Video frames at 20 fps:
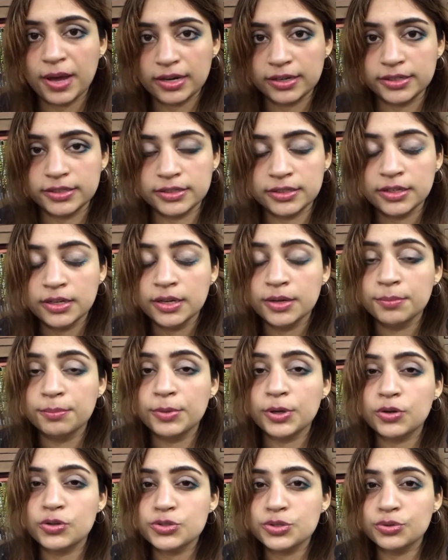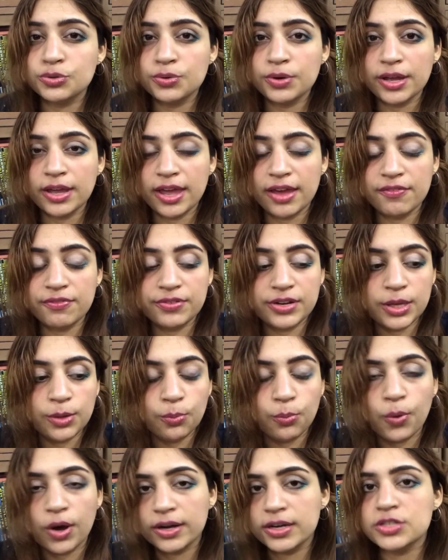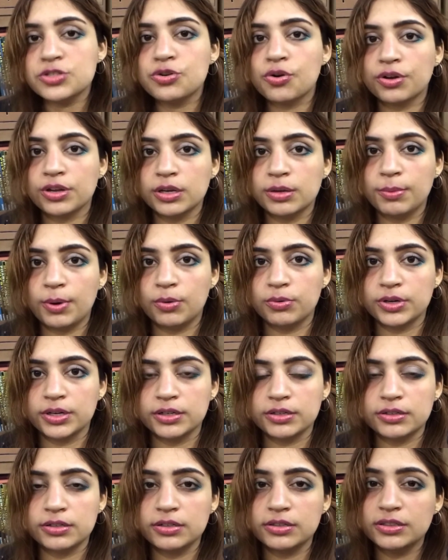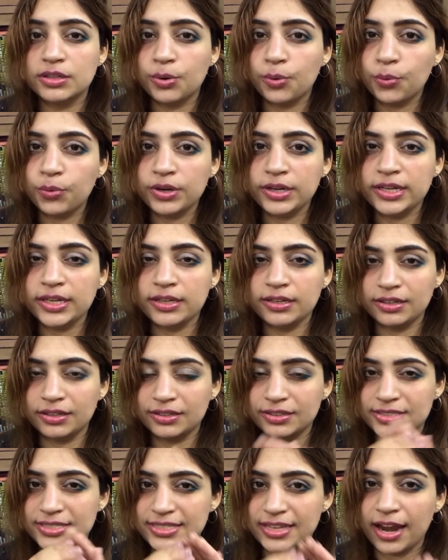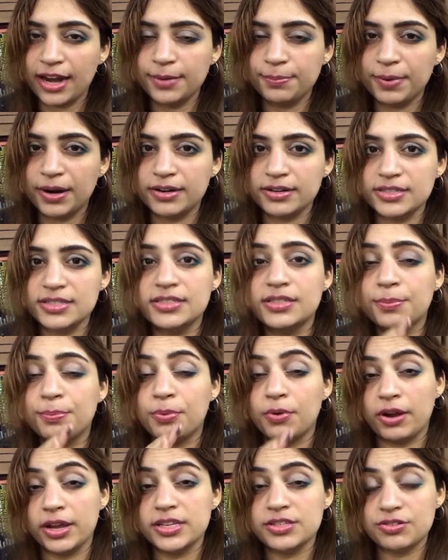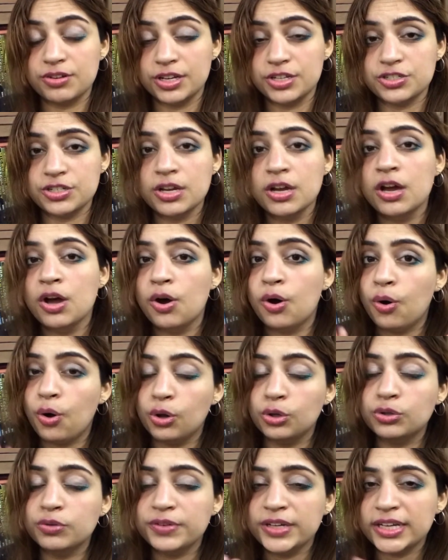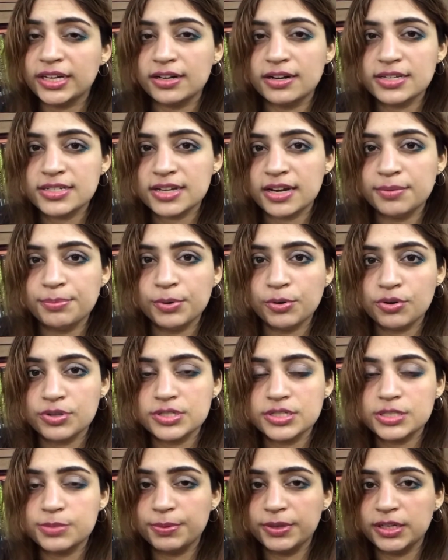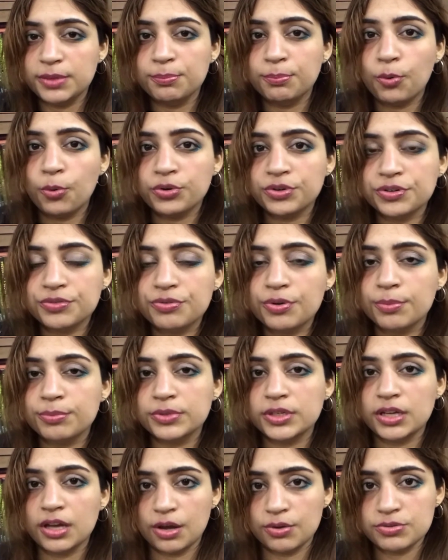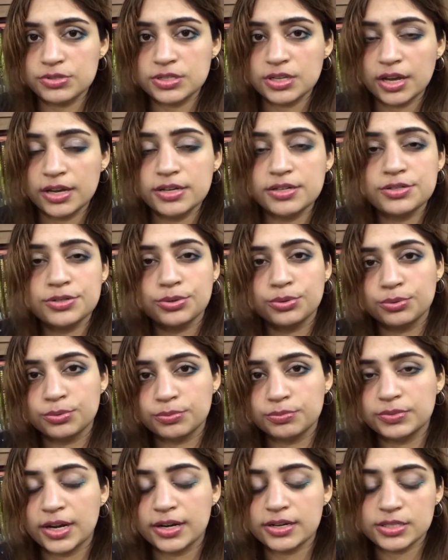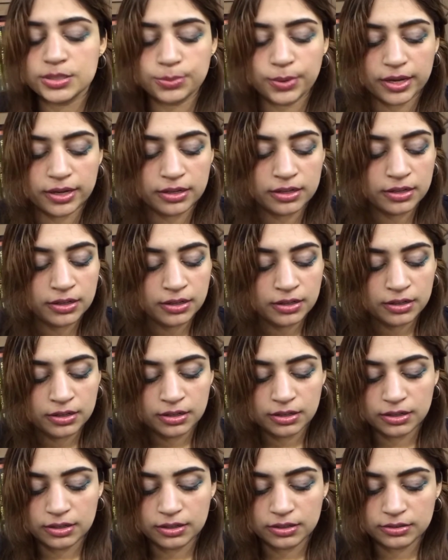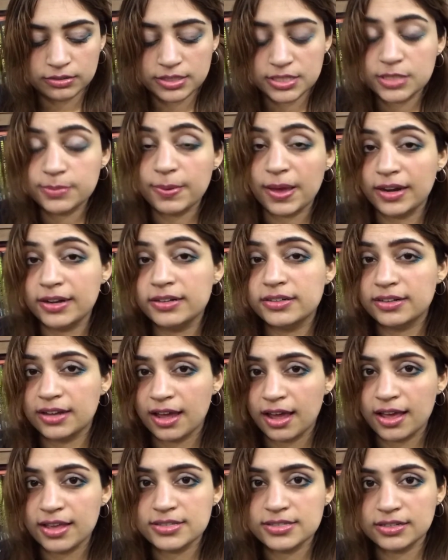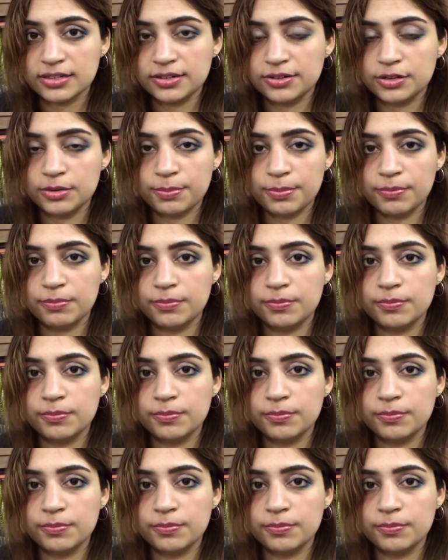palette, because you know everyone is talking about it. The only sad part is the price range, although we can understand because it's been imported from the outside, so that is why this palette has a little